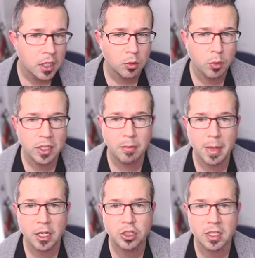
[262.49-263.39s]
We can
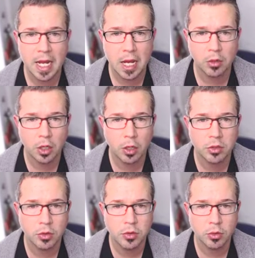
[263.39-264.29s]
manage the downloads,
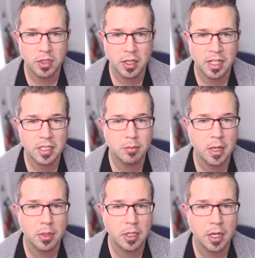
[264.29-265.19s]
those sorts of things,
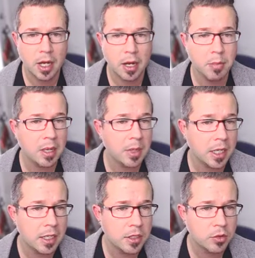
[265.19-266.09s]
maybe payment
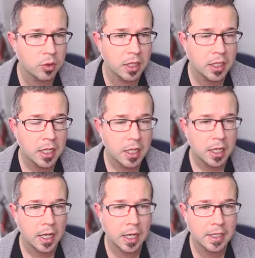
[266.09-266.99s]
history
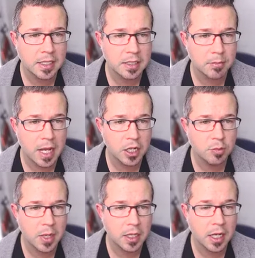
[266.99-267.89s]
and license
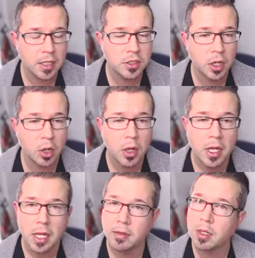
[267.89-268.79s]
management. And so
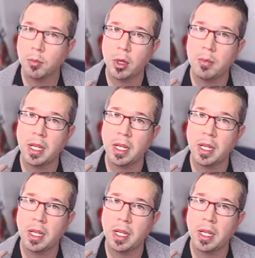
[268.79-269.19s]
if someone made a